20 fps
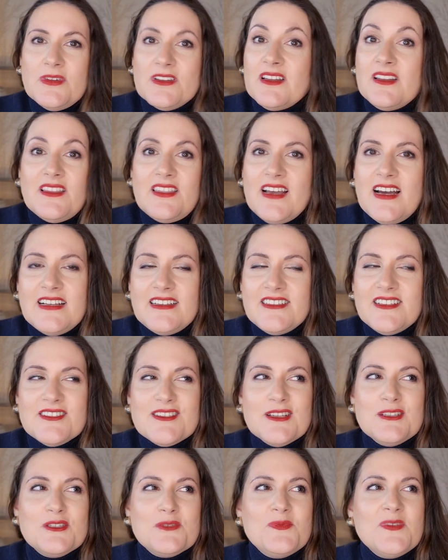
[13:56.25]
but that
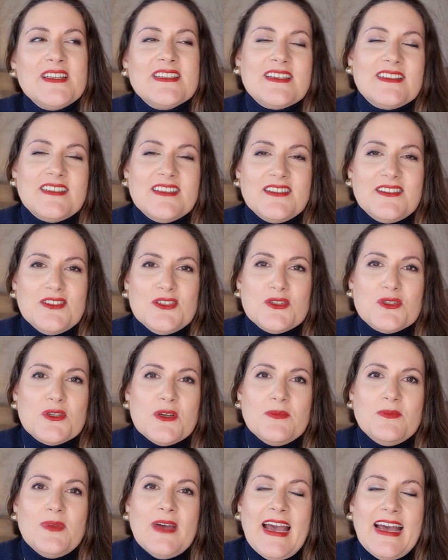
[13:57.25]
doesn't mean that it is
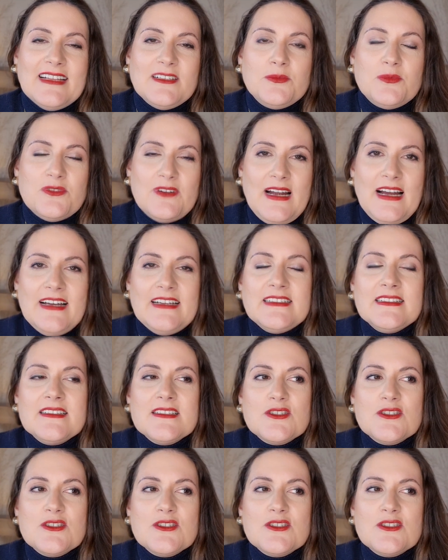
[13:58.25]
a bad brand.